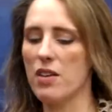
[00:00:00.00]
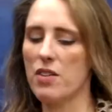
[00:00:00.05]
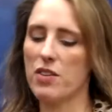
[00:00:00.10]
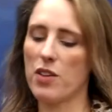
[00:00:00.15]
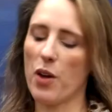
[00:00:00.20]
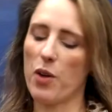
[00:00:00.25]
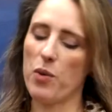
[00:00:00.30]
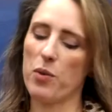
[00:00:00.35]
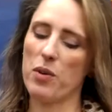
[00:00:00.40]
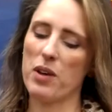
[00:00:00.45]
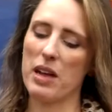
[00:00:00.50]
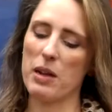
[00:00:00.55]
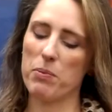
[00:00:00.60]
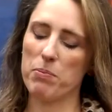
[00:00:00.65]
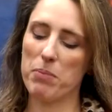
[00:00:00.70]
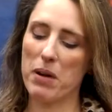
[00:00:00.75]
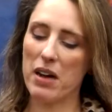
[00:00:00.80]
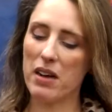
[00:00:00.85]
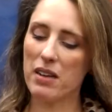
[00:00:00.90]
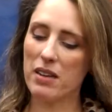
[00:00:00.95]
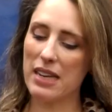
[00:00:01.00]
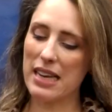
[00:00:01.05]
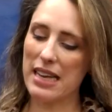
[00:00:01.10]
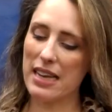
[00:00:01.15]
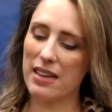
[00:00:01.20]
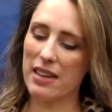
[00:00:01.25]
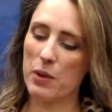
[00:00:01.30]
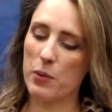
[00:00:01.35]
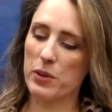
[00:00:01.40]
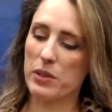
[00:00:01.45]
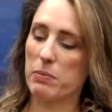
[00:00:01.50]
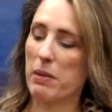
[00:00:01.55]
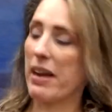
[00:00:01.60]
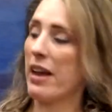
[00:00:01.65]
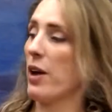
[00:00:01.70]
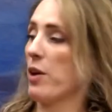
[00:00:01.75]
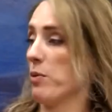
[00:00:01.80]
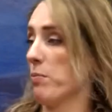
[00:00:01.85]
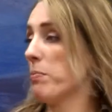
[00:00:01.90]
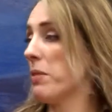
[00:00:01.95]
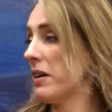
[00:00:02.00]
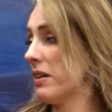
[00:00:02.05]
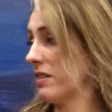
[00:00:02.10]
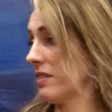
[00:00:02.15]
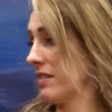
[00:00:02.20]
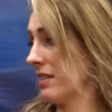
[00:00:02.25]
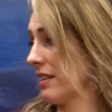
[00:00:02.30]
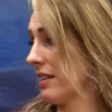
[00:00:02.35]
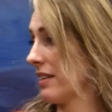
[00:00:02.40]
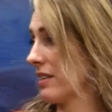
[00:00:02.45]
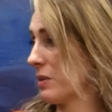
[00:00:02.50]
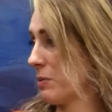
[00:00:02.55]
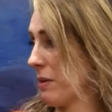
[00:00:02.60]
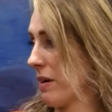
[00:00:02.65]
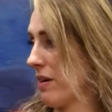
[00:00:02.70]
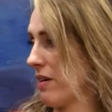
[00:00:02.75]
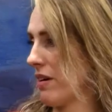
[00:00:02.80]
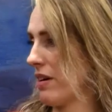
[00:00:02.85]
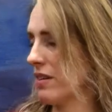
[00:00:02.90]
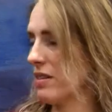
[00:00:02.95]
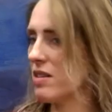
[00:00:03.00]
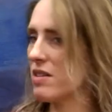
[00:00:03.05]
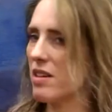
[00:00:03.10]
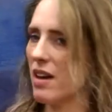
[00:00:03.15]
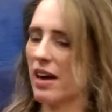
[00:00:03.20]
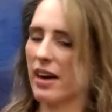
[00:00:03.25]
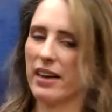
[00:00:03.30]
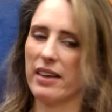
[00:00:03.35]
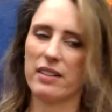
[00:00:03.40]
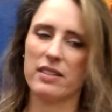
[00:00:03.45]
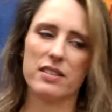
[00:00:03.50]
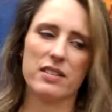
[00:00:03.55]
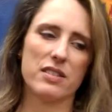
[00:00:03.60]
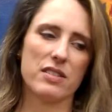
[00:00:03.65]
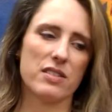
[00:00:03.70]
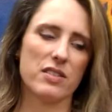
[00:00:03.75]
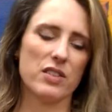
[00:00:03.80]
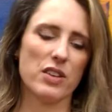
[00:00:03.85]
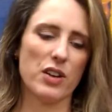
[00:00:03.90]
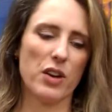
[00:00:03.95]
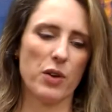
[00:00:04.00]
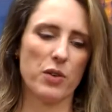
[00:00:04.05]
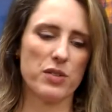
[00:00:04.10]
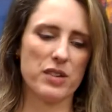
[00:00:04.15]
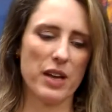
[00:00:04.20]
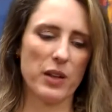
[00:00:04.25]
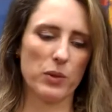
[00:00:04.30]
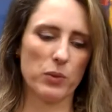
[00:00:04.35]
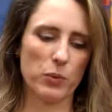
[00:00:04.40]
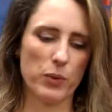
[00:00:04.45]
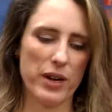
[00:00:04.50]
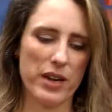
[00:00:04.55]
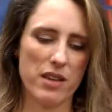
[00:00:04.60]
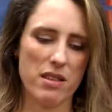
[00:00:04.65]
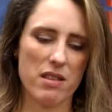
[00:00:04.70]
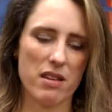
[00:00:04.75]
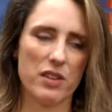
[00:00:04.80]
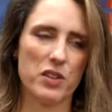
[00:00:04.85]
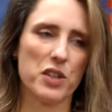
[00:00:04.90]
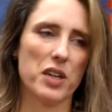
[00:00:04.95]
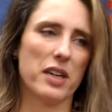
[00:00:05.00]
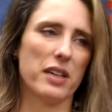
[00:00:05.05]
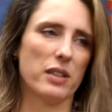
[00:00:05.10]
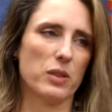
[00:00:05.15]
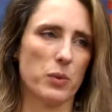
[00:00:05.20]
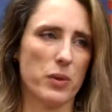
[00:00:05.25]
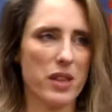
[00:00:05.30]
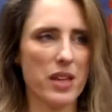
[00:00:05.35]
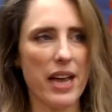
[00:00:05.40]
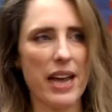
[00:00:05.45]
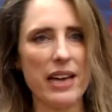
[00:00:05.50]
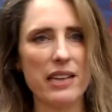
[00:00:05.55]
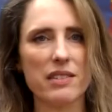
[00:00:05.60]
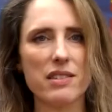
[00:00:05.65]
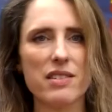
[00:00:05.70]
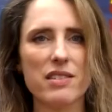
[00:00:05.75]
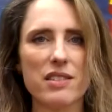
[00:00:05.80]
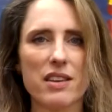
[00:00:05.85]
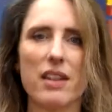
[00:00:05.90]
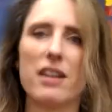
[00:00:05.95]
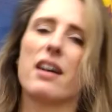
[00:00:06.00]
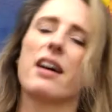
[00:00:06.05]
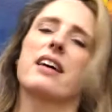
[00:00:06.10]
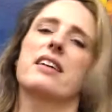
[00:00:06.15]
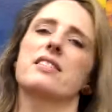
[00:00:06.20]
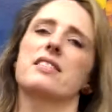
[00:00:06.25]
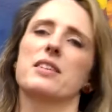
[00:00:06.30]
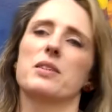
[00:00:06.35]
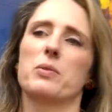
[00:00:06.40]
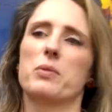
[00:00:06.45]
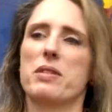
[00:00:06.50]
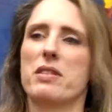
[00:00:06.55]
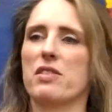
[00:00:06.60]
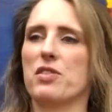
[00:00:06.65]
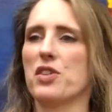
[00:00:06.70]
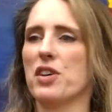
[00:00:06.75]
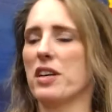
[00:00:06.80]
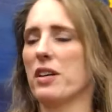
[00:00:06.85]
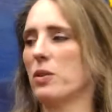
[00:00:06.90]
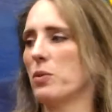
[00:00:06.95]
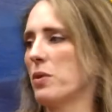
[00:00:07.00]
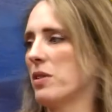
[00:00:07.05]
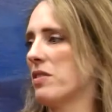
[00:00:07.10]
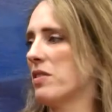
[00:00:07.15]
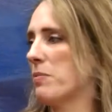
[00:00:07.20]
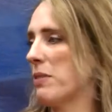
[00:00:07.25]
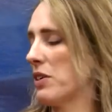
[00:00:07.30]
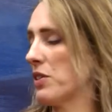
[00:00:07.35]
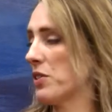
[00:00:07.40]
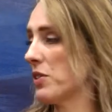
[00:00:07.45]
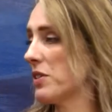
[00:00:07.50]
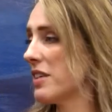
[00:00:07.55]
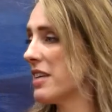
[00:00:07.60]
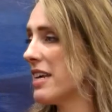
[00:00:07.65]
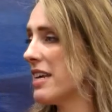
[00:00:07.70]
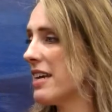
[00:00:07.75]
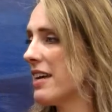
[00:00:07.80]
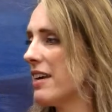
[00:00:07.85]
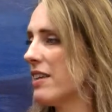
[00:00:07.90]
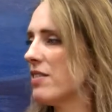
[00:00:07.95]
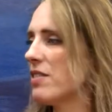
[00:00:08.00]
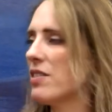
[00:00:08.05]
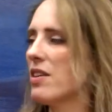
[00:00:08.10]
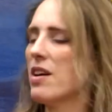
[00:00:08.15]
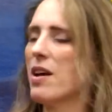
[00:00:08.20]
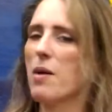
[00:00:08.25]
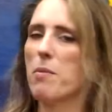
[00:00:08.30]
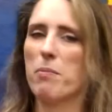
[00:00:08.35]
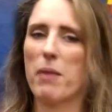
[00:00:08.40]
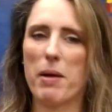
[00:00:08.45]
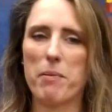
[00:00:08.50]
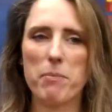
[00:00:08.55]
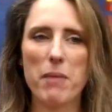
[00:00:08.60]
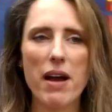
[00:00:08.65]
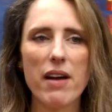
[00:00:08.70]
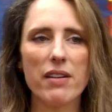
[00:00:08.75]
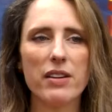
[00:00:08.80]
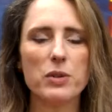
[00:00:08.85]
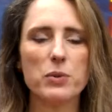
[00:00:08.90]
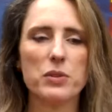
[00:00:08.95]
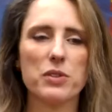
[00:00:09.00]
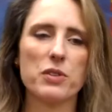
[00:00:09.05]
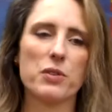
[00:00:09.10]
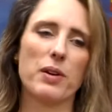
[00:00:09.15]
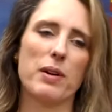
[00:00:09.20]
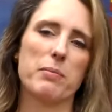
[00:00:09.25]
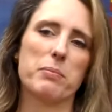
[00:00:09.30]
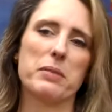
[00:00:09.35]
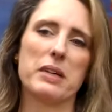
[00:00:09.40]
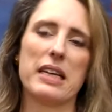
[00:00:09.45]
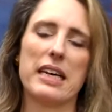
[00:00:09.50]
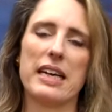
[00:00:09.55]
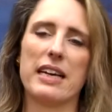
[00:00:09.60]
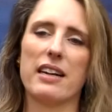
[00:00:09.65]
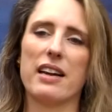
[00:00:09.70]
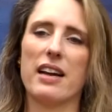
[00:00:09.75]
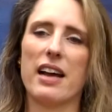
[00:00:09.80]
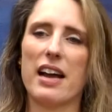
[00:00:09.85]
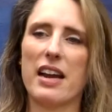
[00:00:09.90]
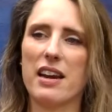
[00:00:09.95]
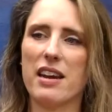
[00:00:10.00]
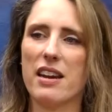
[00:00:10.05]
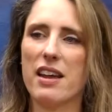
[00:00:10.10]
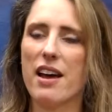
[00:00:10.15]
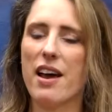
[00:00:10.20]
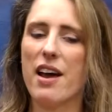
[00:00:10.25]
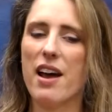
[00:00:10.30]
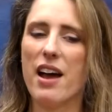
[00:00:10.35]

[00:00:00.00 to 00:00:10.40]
So partly it was my own personal experience. I'd dealt with a child with cancer. I dealt with a child with special needs. My marriage was crumbling. And